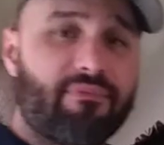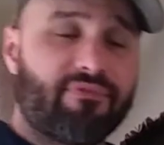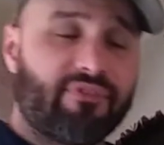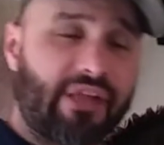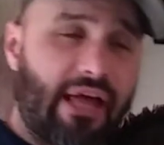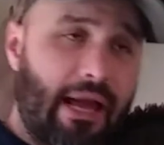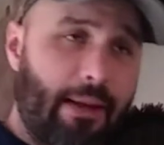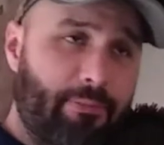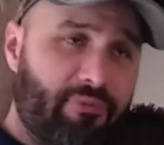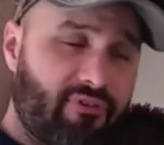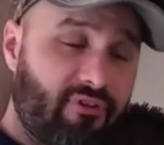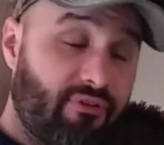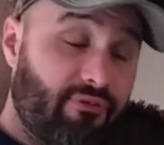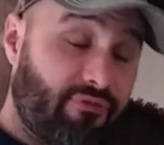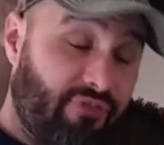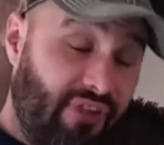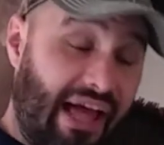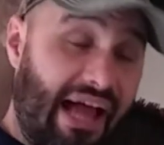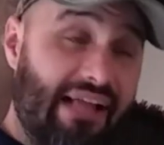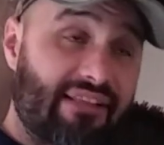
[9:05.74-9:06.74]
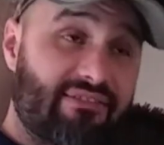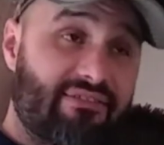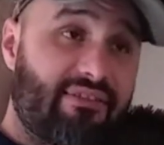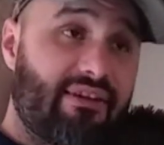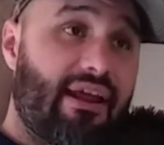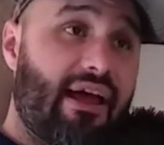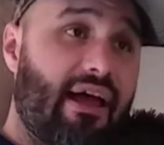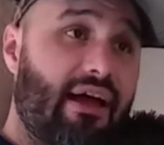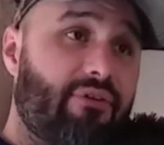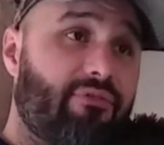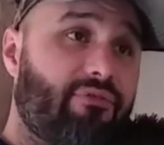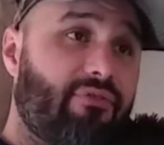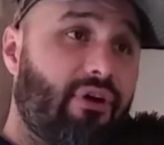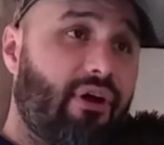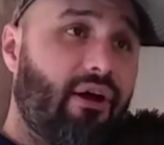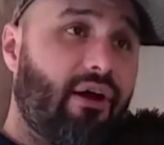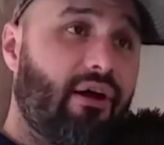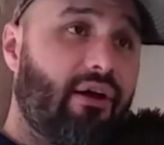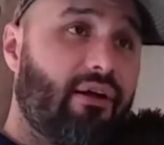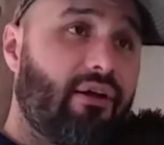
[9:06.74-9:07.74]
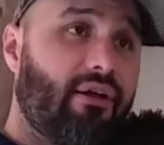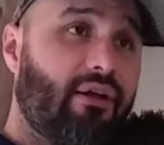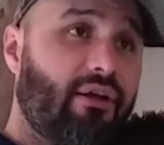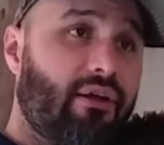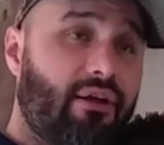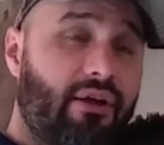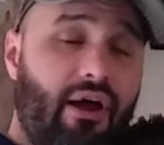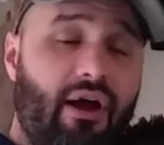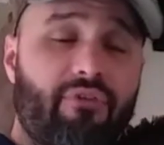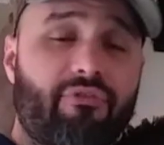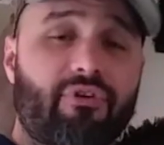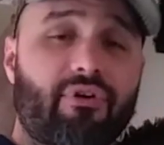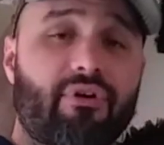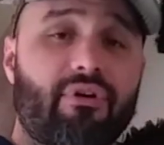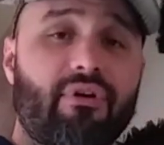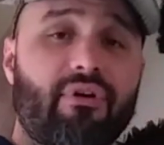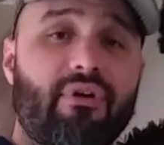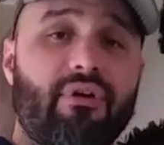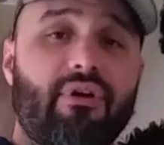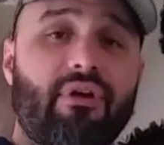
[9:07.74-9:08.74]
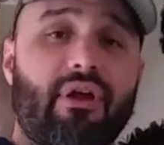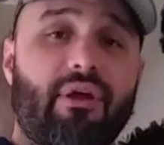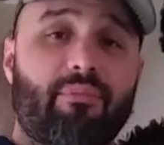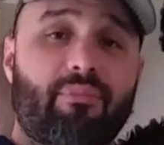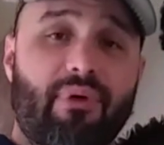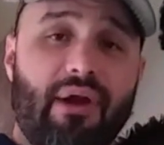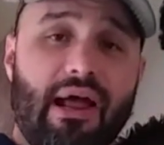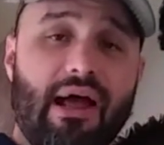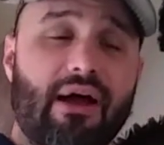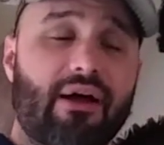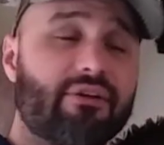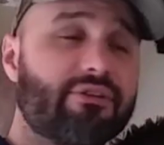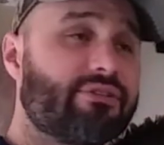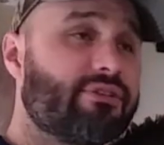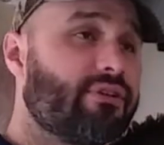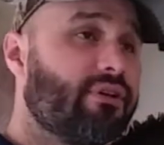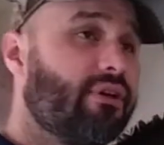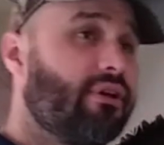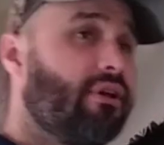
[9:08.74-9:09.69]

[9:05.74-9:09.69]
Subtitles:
flats that have cover and browse,